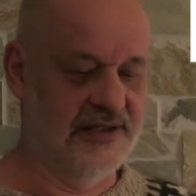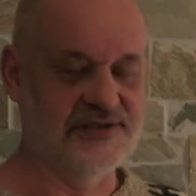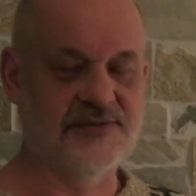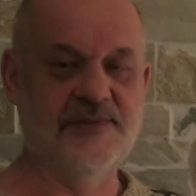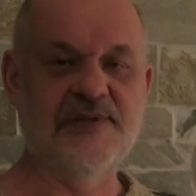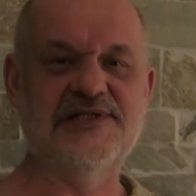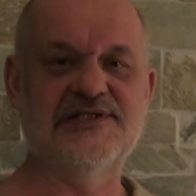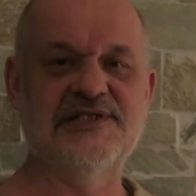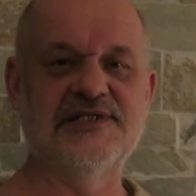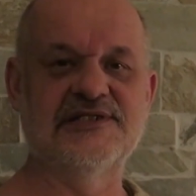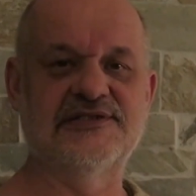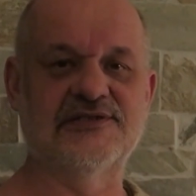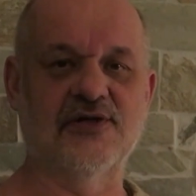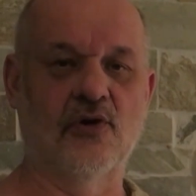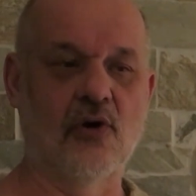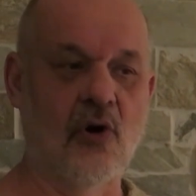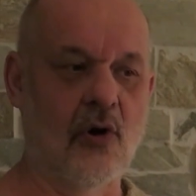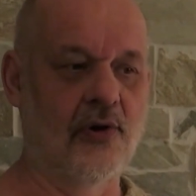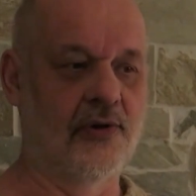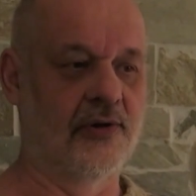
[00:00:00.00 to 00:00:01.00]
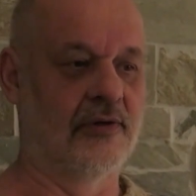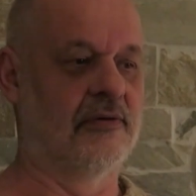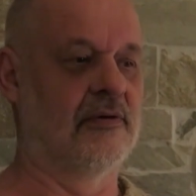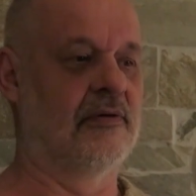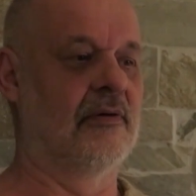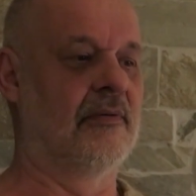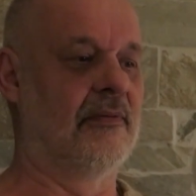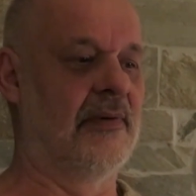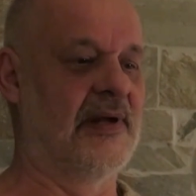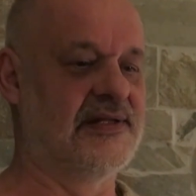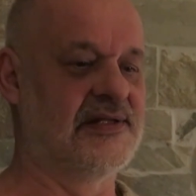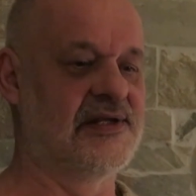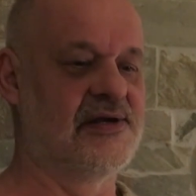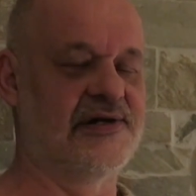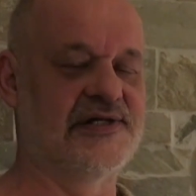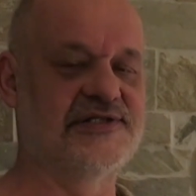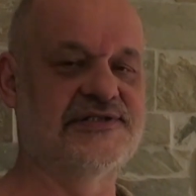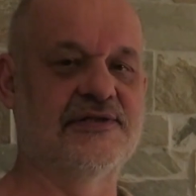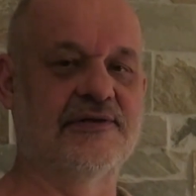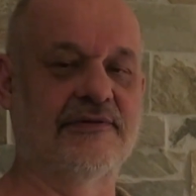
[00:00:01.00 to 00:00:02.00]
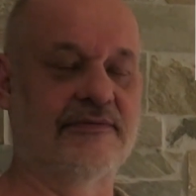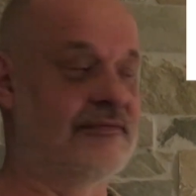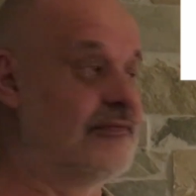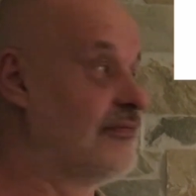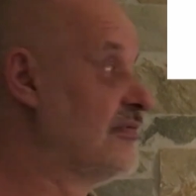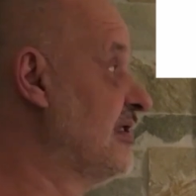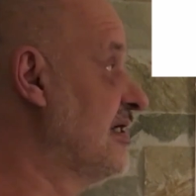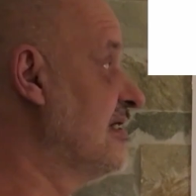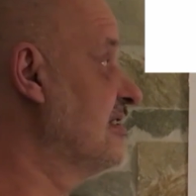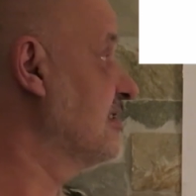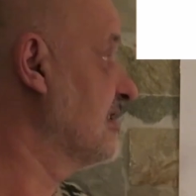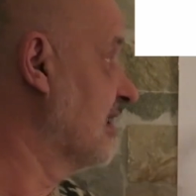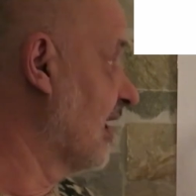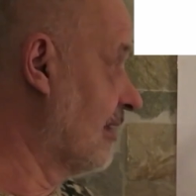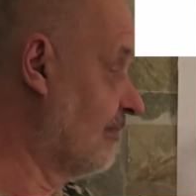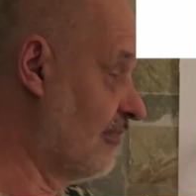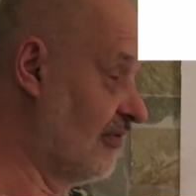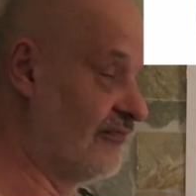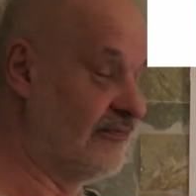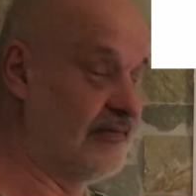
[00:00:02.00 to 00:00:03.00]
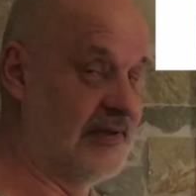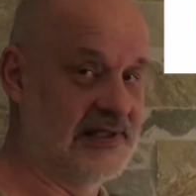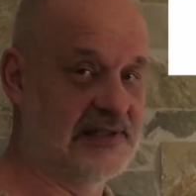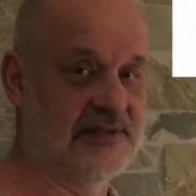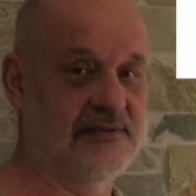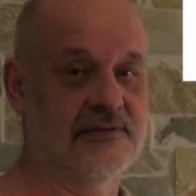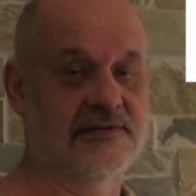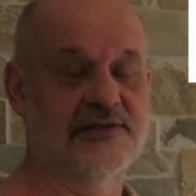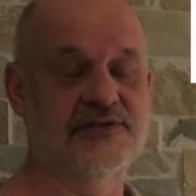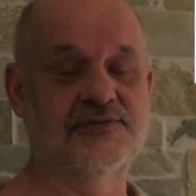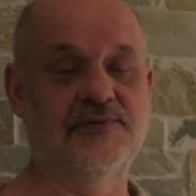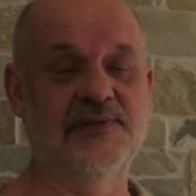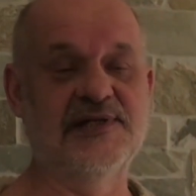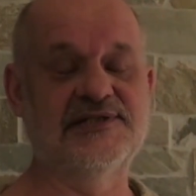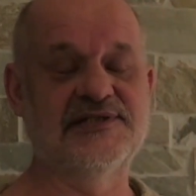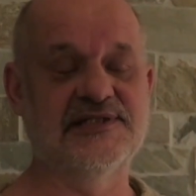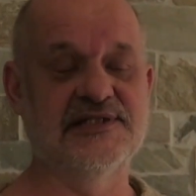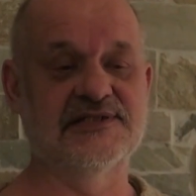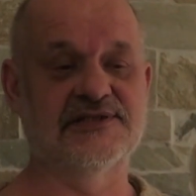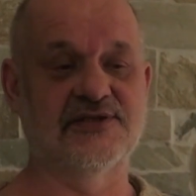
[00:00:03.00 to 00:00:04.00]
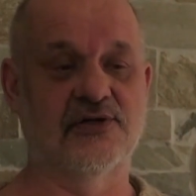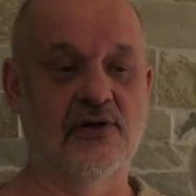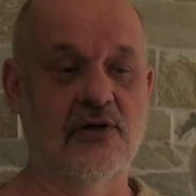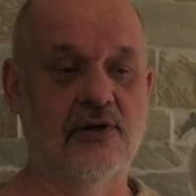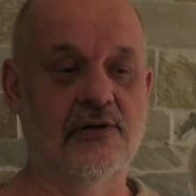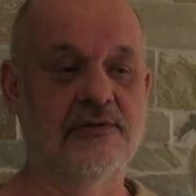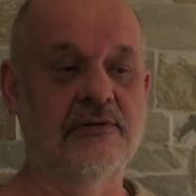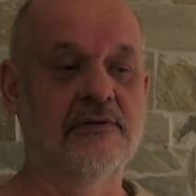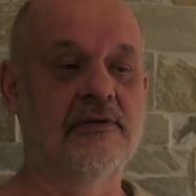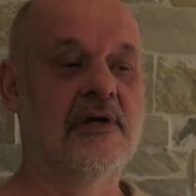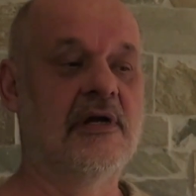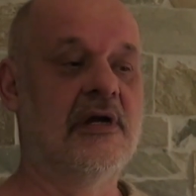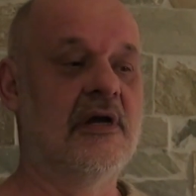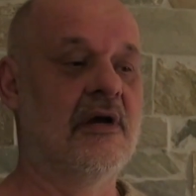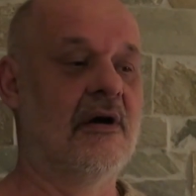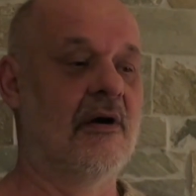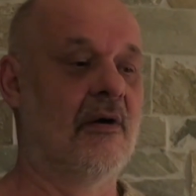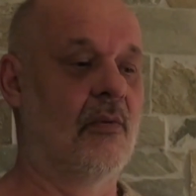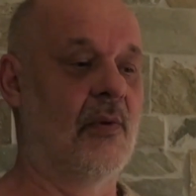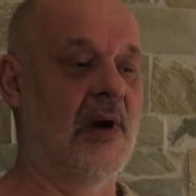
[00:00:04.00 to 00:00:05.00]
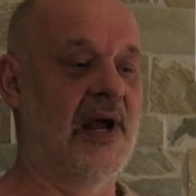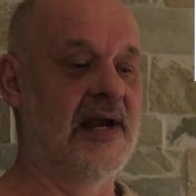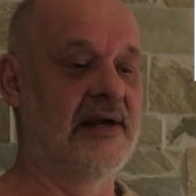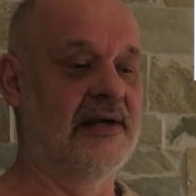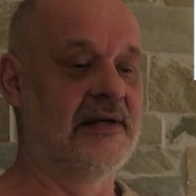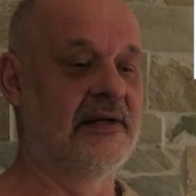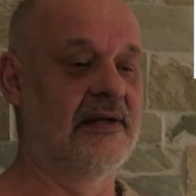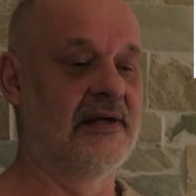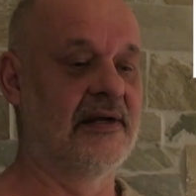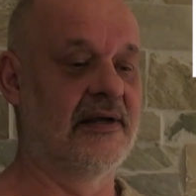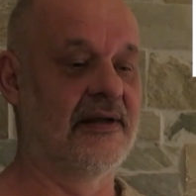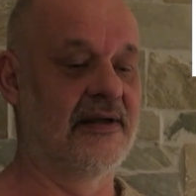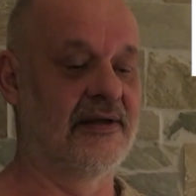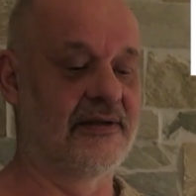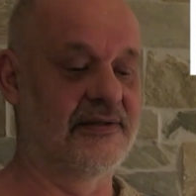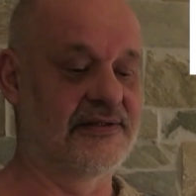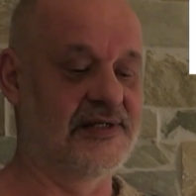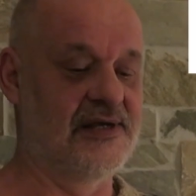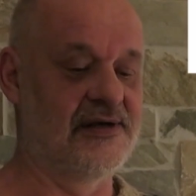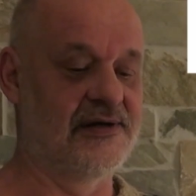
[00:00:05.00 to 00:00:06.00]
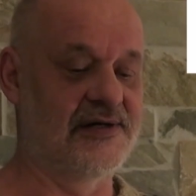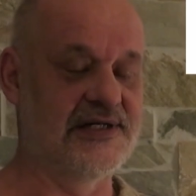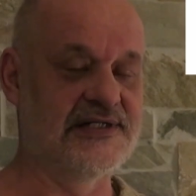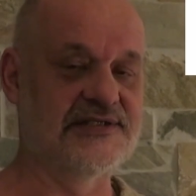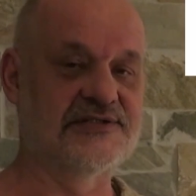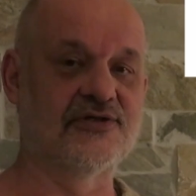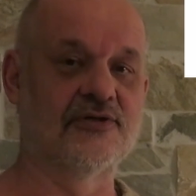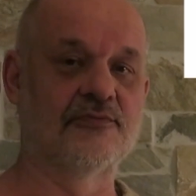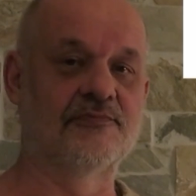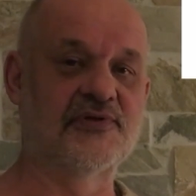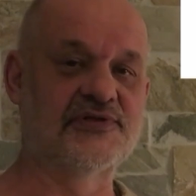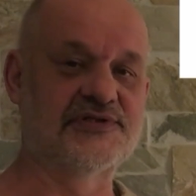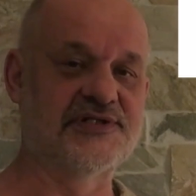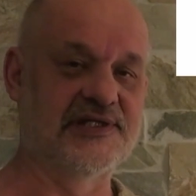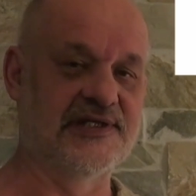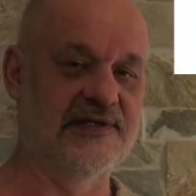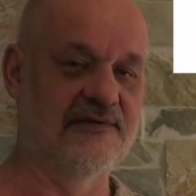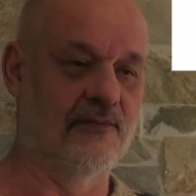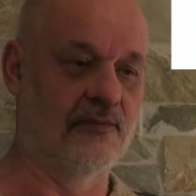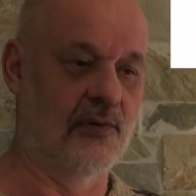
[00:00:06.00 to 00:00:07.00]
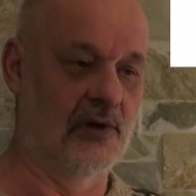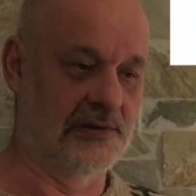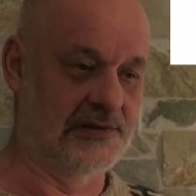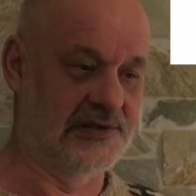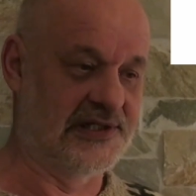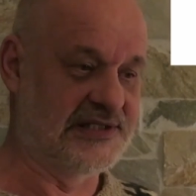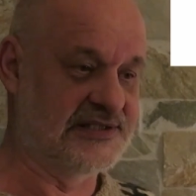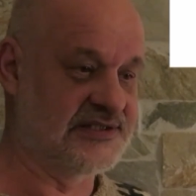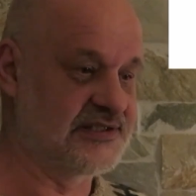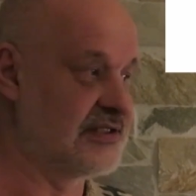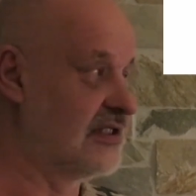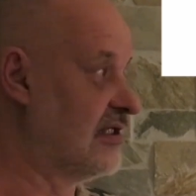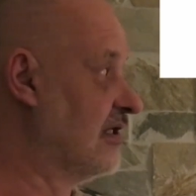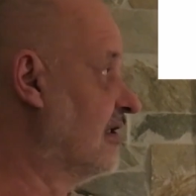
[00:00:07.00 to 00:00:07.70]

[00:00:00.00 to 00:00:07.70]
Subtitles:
switches on when there is this type of FET. Switches on when there is a positive voltage